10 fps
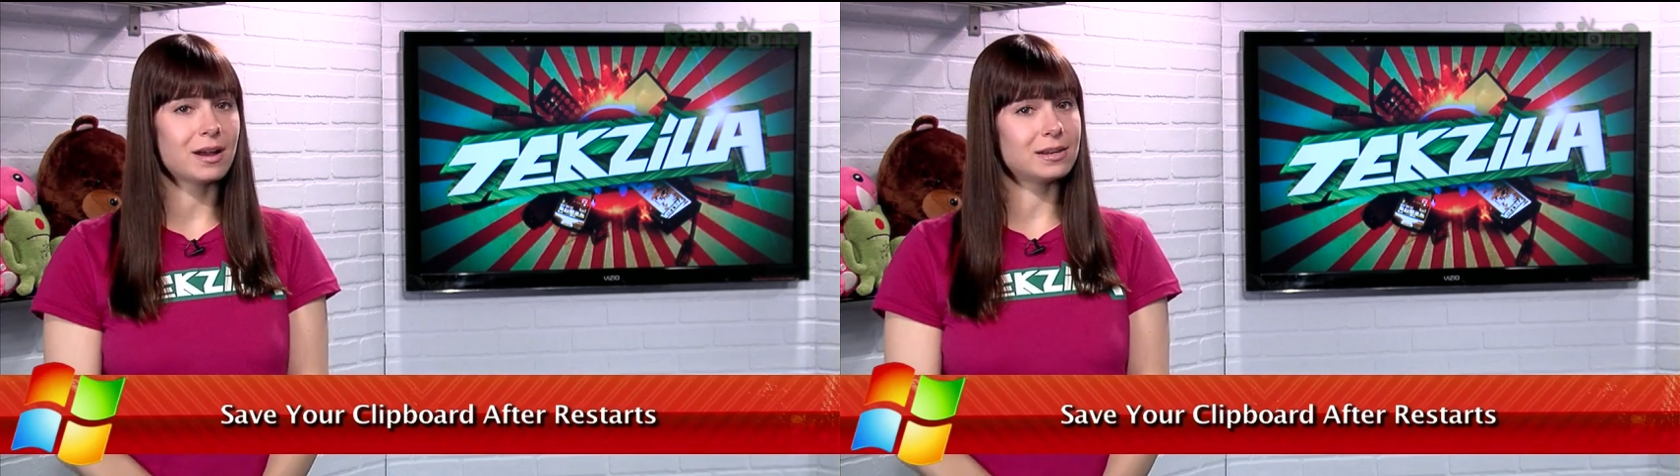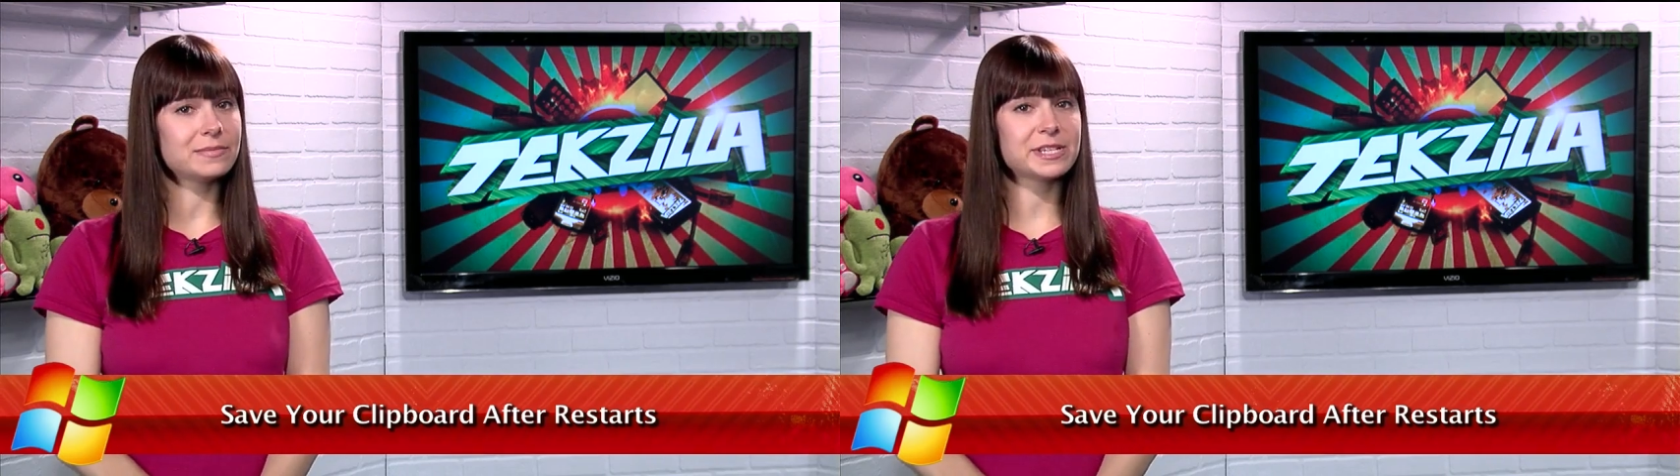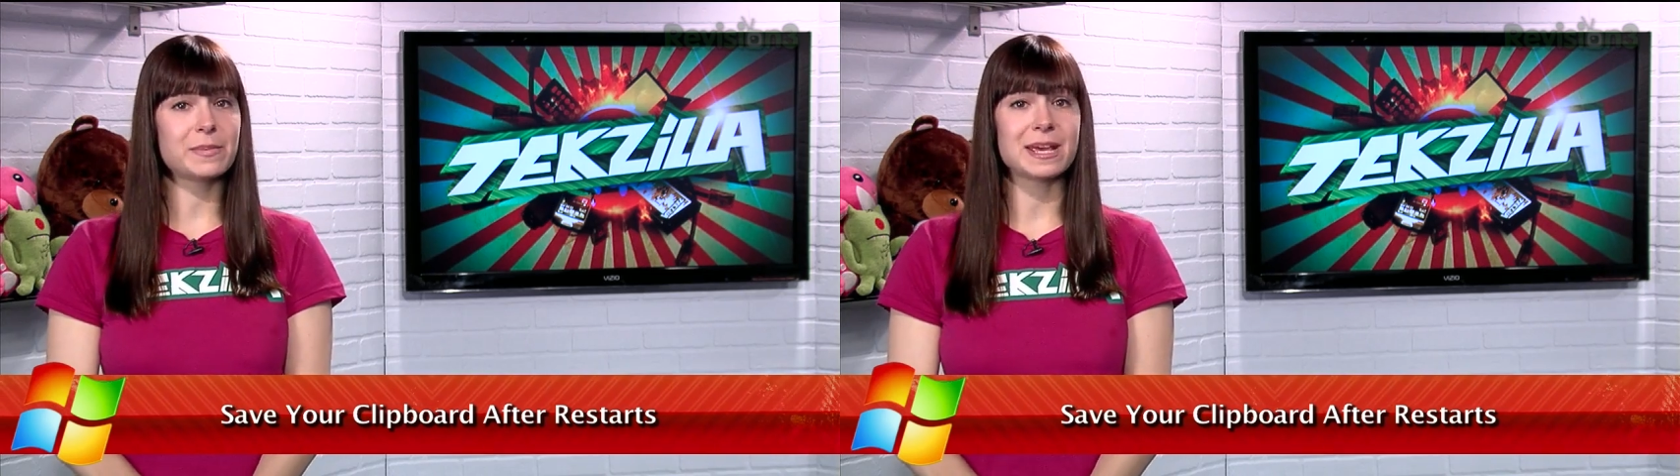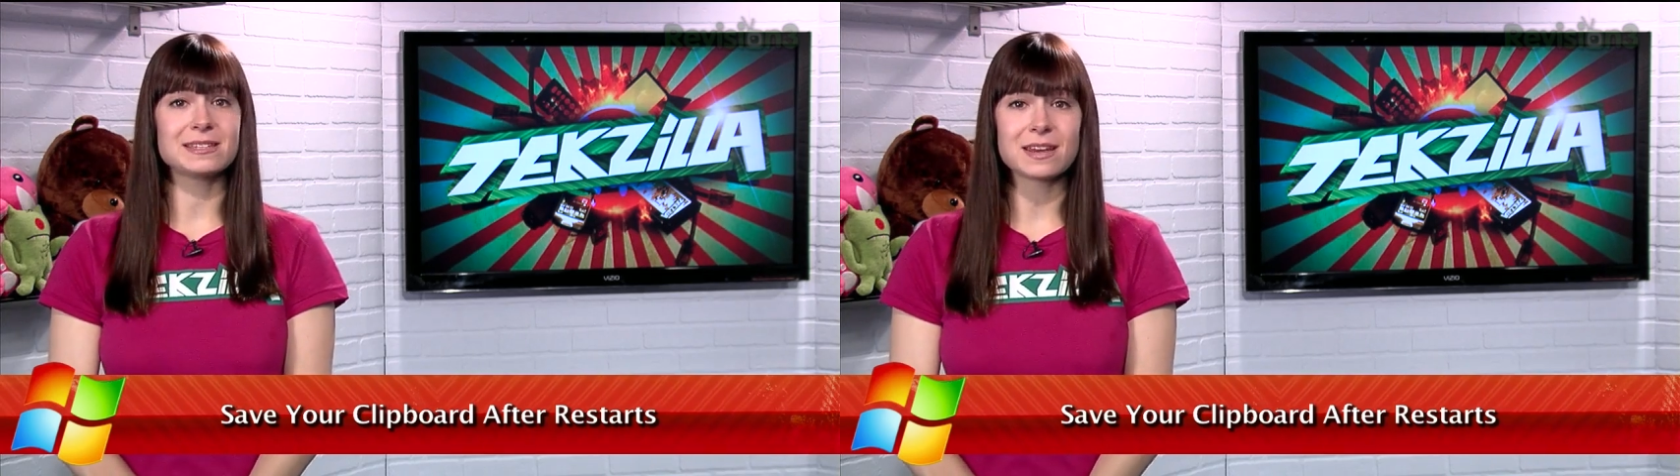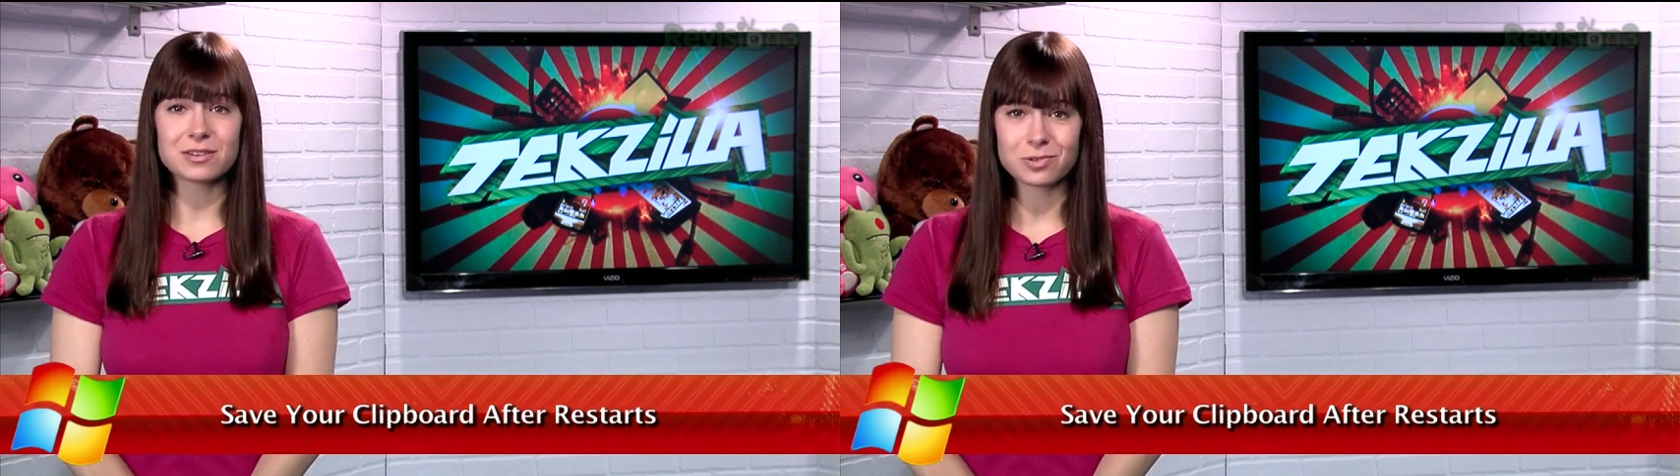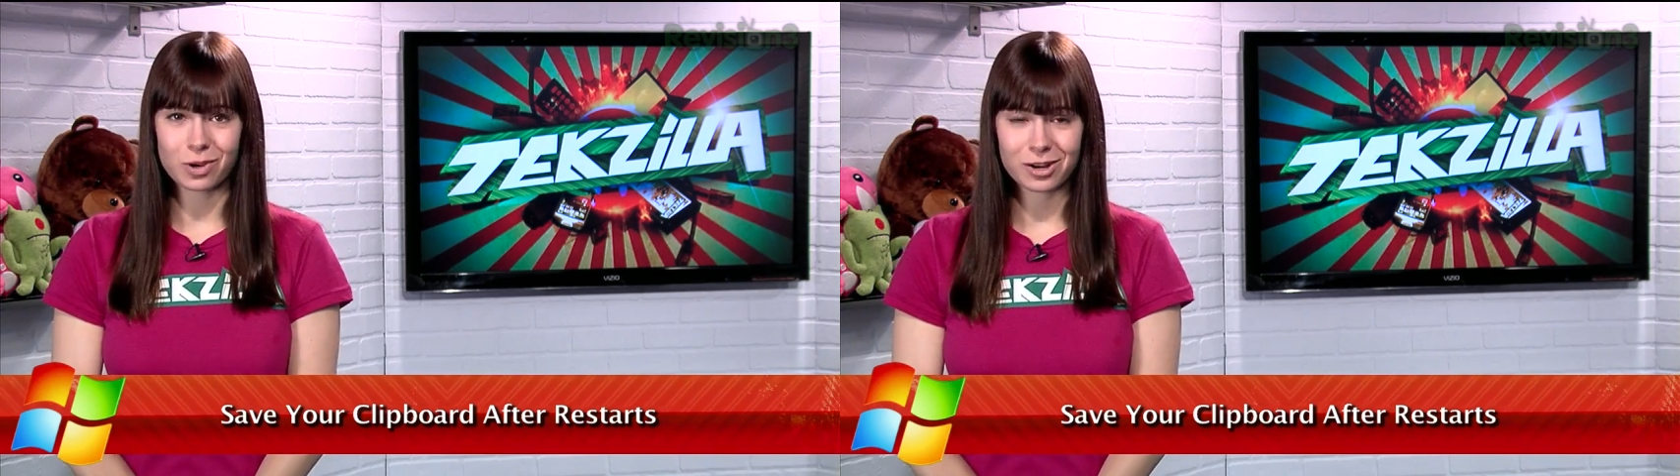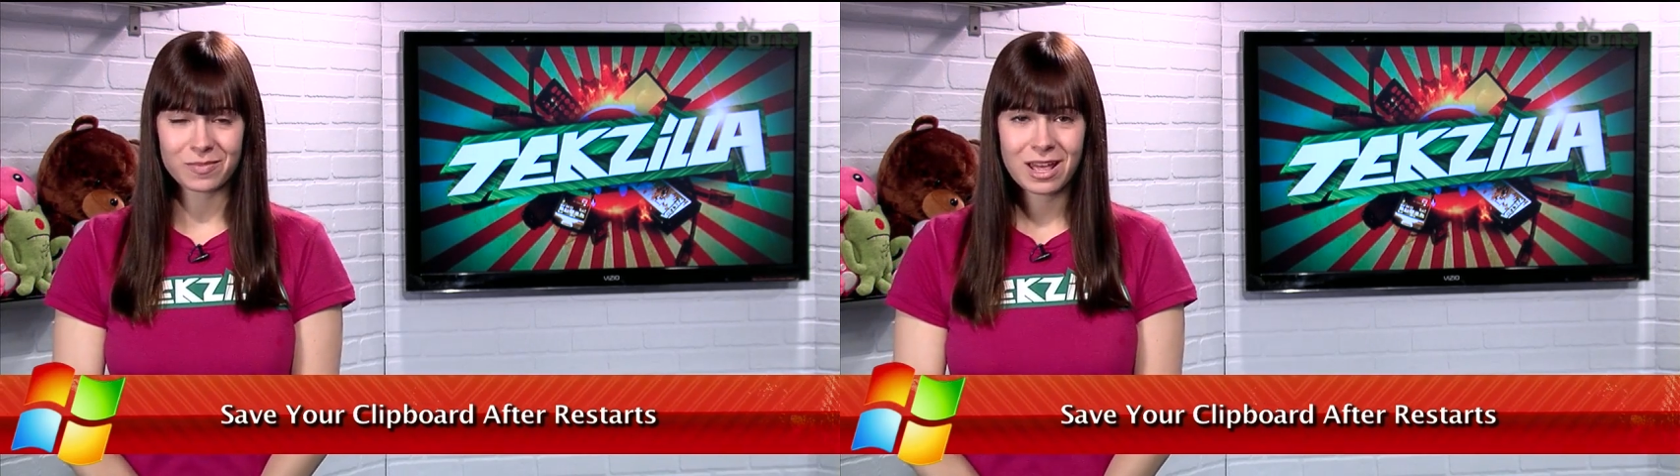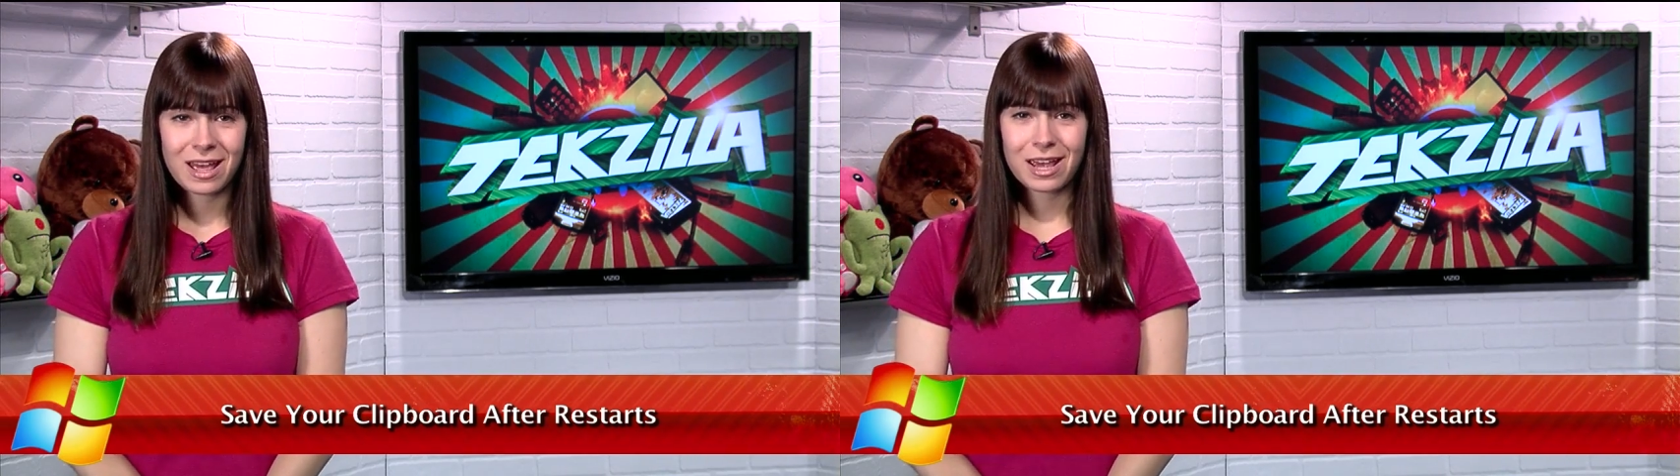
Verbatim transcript: items to paste elsewhere.